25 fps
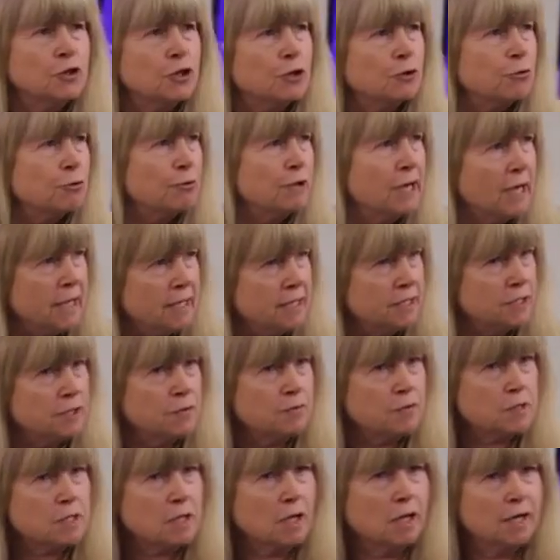the creative
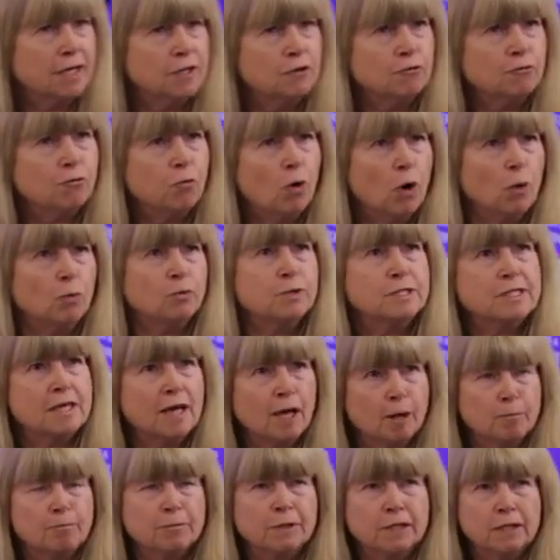side of what was
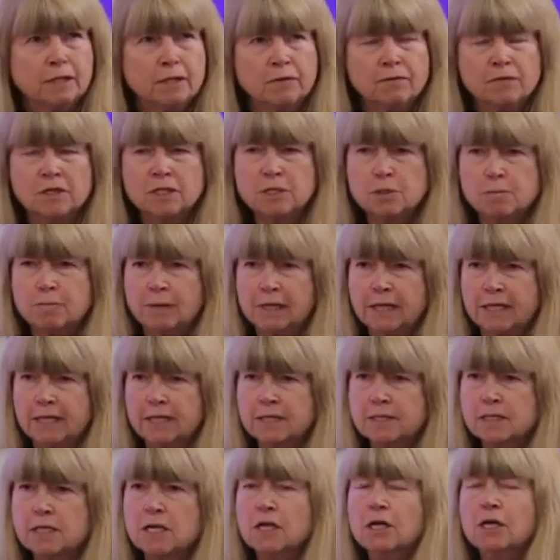happening in this
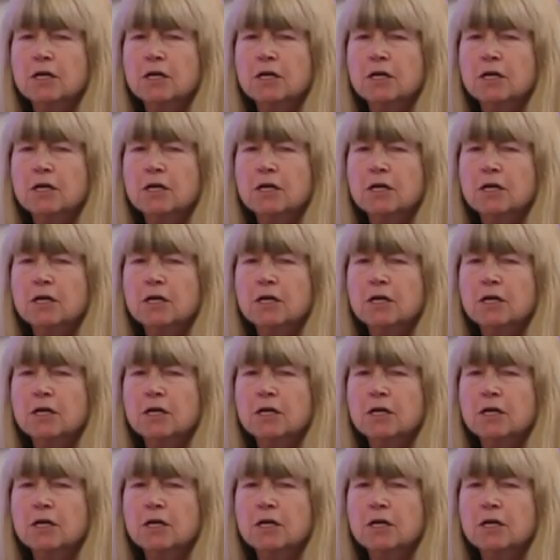place.